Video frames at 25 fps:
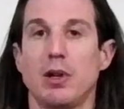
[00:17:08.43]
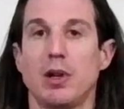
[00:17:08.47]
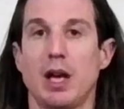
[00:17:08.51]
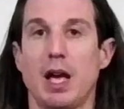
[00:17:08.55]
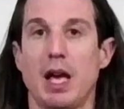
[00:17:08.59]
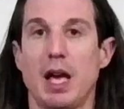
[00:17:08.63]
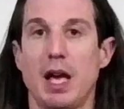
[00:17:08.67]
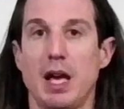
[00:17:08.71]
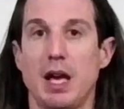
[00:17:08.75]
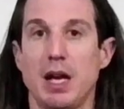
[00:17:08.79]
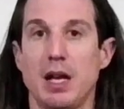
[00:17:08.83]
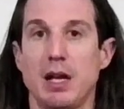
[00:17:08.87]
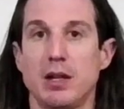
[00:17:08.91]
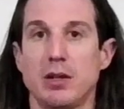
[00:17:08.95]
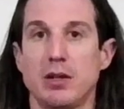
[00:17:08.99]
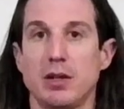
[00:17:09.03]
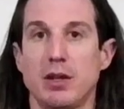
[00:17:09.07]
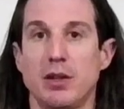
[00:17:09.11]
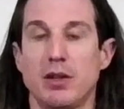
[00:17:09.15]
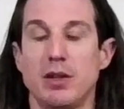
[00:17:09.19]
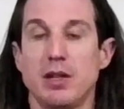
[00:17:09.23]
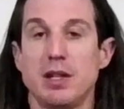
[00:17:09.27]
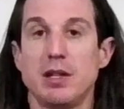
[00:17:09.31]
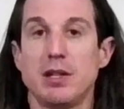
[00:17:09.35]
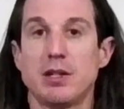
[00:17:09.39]
And
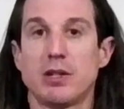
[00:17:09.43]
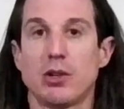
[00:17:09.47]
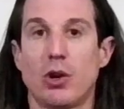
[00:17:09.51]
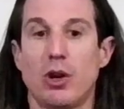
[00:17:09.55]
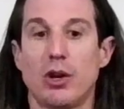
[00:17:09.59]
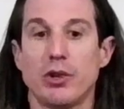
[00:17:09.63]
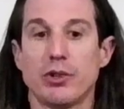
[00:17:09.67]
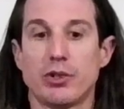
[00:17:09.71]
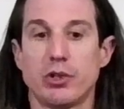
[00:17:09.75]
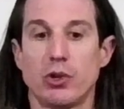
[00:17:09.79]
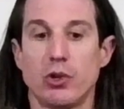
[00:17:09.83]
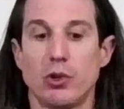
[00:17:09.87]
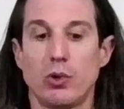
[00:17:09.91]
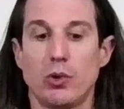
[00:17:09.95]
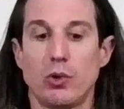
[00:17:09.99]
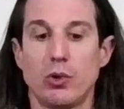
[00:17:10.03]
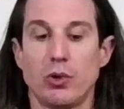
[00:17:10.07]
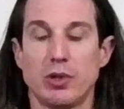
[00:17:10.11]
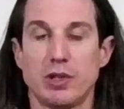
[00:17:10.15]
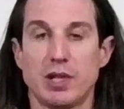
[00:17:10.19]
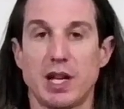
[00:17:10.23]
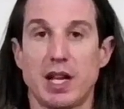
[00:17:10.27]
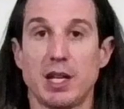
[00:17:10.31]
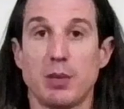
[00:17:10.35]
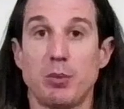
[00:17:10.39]
these also
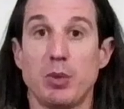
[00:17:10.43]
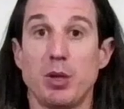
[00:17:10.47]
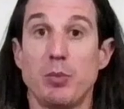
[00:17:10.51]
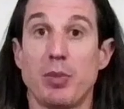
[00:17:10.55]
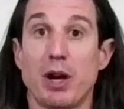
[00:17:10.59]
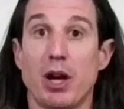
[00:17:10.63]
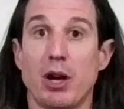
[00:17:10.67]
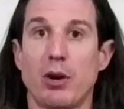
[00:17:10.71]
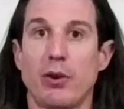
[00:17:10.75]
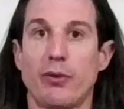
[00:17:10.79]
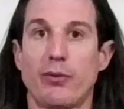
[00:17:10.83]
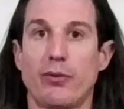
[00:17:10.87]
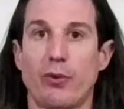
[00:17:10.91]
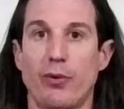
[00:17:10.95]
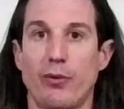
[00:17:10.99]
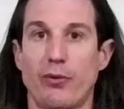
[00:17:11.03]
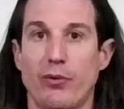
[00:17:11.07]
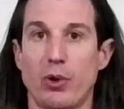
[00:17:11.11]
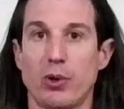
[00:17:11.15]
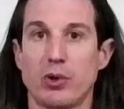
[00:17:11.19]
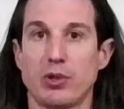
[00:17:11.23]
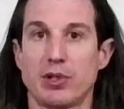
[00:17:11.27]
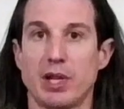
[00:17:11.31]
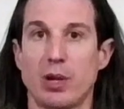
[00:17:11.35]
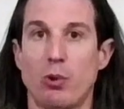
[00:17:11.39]
tend to be better for
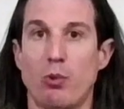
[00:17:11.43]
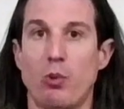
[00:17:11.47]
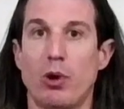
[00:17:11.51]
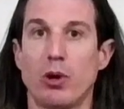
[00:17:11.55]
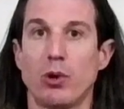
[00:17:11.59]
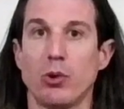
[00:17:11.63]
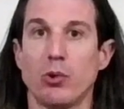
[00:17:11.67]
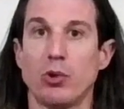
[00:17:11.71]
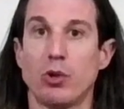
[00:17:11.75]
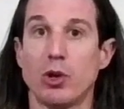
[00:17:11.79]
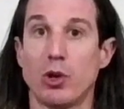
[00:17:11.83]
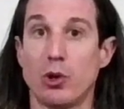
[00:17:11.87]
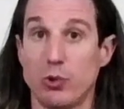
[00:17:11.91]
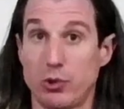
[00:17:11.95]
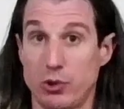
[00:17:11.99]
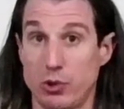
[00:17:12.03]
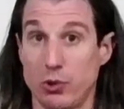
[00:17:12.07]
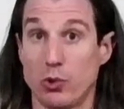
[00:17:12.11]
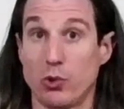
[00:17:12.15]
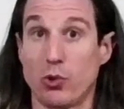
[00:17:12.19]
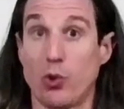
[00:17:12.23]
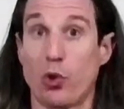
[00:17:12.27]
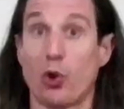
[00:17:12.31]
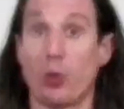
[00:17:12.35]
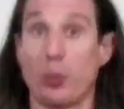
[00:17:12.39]
folks that want to go to
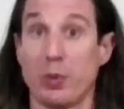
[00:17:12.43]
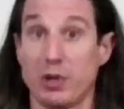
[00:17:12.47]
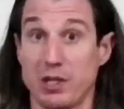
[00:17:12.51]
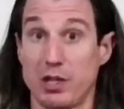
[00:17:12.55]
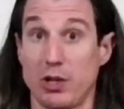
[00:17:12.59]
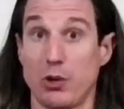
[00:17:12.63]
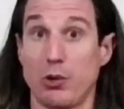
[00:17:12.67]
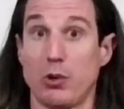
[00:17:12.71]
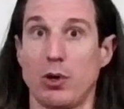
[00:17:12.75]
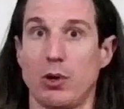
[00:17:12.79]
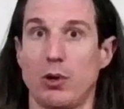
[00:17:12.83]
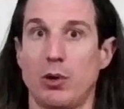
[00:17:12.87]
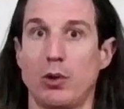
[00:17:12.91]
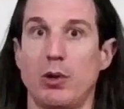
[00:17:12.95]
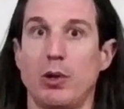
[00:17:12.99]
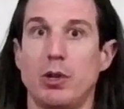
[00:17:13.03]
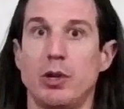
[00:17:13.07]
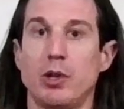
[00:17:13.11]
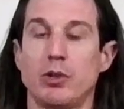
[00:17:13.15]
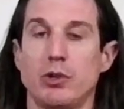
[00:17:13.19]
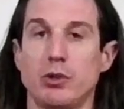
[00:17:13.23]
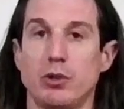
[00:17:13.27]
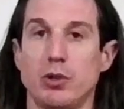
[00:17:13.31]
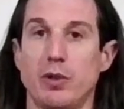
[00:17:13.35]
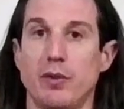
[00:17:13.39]
core material,
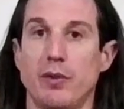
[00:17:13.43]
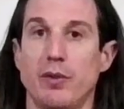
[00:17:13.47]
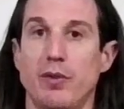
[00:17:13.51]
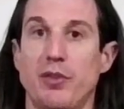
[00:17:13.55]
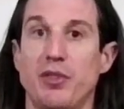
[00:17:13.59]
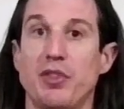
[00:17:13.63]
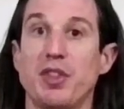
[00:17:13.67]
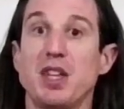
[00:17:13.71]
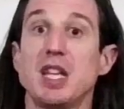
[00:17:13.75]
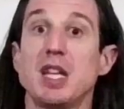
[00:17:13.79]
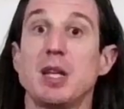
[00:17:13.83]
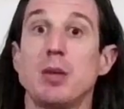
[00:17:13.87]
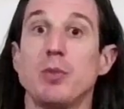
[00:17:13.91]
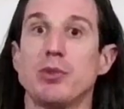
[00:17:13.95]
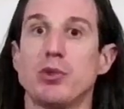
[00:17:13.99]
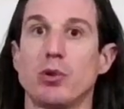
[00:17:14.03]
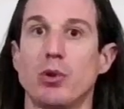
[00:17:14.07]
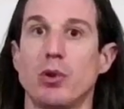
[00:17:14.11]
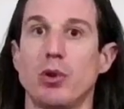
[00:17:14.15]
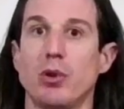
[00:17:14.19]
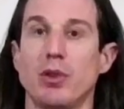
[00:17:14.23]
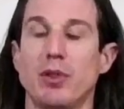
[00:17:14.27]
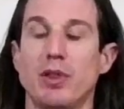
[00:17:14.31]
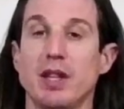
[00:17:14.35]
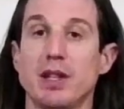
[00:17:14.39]
sort of themes
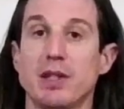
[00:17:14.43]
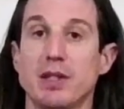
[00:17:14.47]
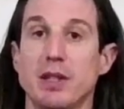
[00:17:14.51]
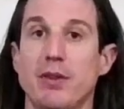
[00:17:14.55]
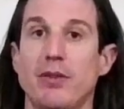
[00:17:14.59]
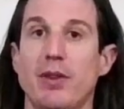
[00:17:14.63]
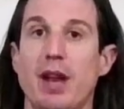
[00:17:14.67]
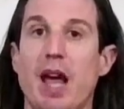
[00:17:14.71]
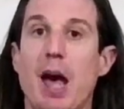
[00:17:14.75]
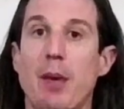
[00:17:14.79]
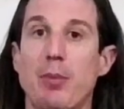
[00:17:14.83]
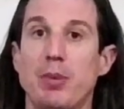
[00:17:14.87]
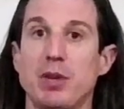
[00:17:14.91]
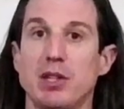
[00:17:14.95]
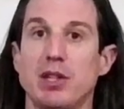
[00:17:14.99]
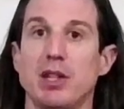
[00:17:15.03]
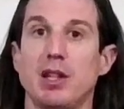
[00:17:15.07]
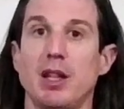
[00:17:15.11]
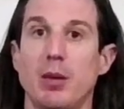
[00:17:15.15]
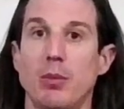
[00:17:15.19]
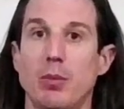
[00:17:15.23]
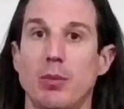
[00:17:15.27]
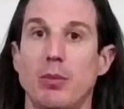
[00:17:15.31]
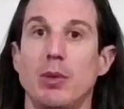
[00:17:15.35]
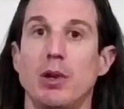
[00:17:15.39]
or things that have happened to
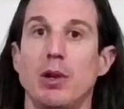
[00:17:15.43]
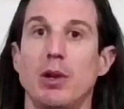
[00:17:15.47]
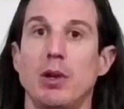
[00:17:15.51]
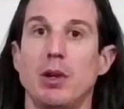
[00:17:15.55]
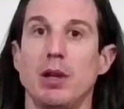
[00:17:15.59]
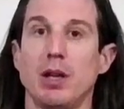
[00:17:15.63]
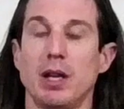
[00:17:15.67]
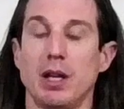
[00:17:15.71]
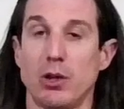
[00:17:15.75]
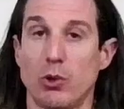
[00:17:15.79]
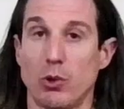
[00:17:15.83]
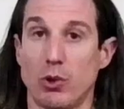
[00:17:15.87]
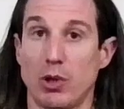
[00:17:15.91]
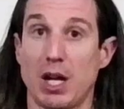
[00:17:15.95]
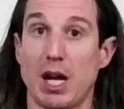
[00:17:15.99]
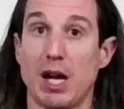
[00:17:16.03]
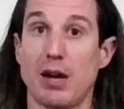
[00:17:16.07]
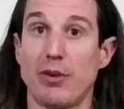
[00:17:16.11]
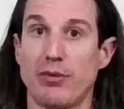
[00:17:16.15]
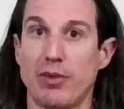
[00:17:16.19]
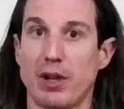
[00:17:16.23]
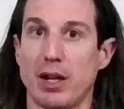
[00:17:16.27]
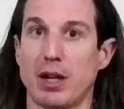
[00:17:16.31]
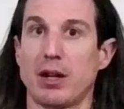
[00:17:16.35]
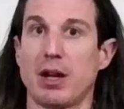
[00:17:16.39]
them in their
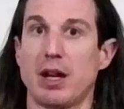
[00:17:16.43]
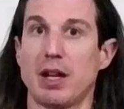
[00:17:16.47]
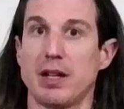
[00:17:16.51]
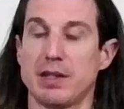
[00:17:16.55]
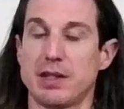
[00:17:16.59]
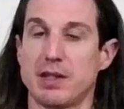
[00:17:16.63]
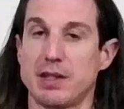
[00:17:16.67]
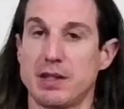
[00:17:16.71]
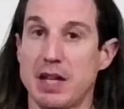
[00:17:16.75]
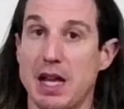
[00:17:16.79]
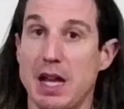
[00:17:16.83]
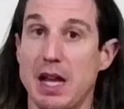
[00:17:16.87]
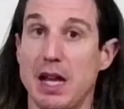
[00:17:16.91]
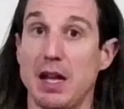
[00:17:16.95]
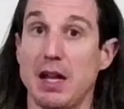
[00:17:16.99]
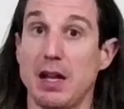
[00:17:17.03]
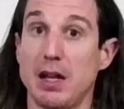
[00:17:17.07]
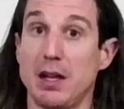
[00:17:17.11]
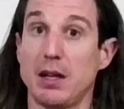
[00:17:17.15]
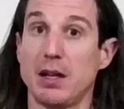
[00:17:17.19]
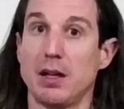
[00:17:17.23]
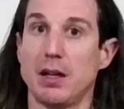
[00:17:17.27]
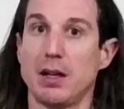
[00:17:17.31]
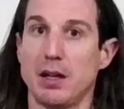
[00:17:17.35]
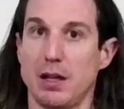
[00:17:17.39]
life that kind of
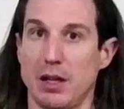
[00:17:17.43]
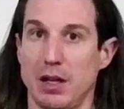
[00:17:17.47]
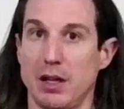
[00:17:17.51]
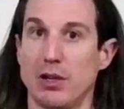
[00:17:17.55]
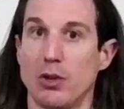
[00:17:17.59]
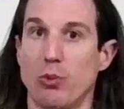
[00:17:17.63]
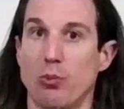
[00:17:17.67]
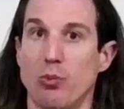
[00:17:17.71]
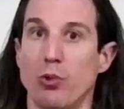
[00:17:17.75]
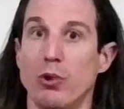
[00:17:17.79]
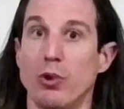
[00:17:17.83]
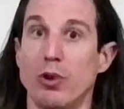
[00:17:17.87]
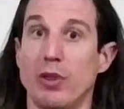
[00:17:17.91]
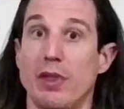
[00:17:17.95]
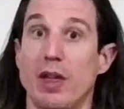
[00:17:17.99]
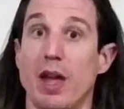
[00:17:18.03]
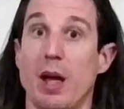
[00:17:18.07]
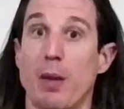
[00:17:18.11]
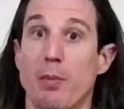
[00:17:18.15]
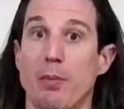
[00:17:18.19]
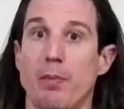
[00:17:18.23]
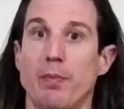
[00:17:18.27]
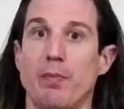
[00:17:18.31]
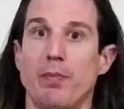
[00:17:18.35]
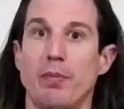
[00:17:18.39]
stay in the root of
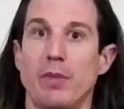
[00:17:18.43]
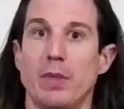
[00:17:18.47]
them.